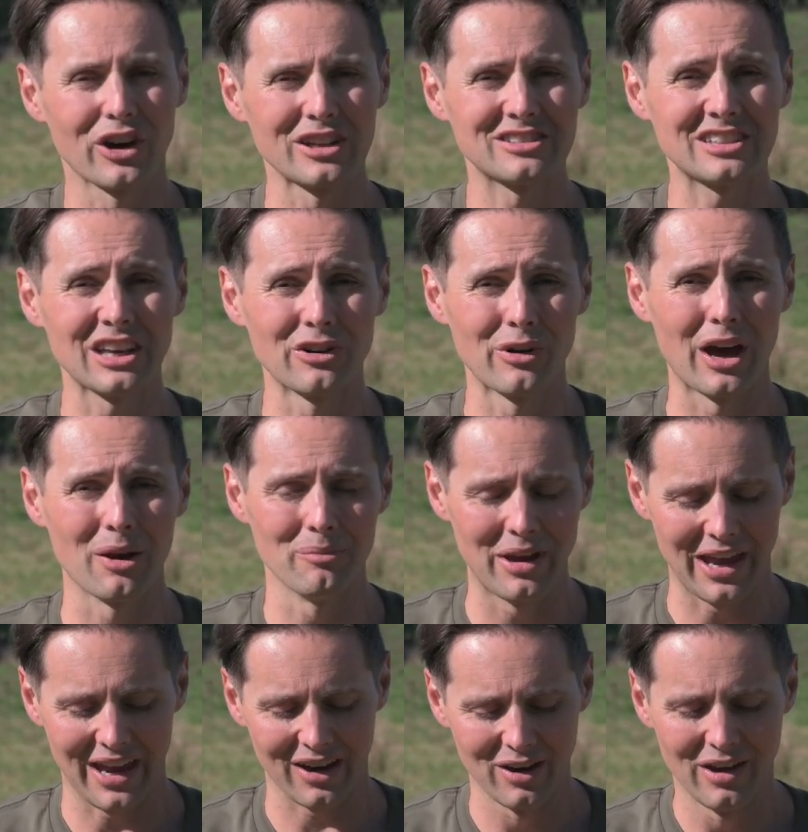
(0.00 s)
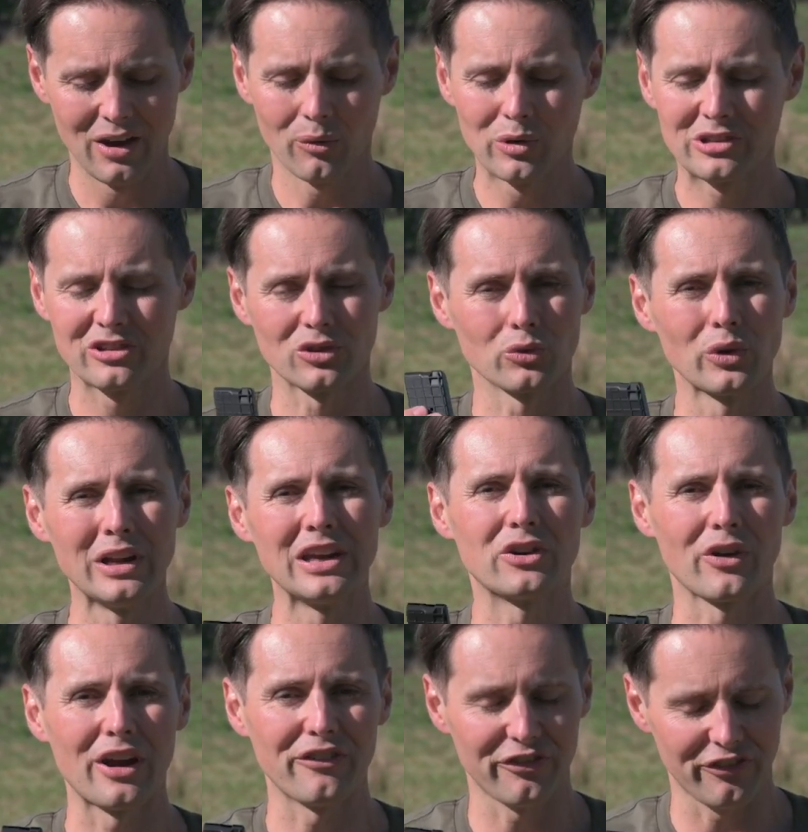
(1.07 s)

got a 10 round mag, which is a really great